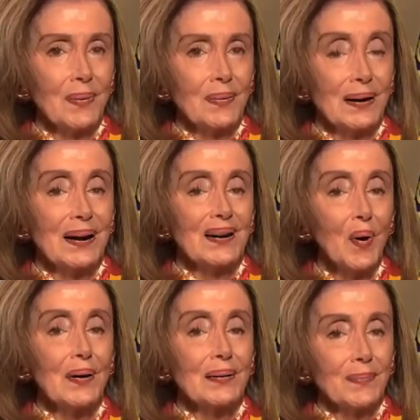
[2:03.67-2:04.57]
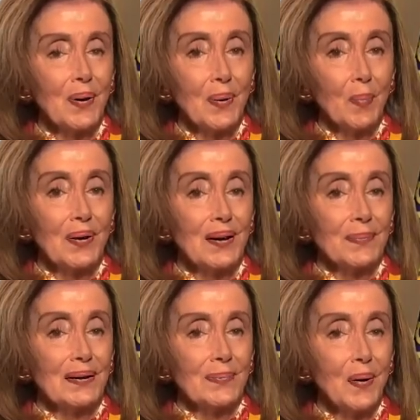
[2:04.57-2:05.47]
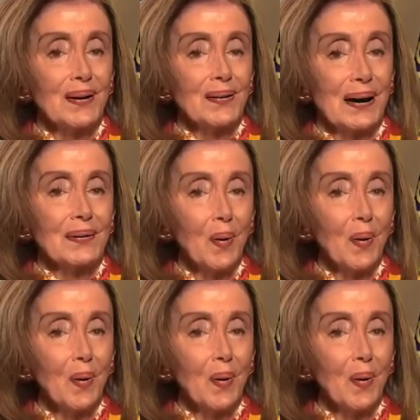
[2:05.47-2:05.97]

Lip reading: And his dream was to be the most famous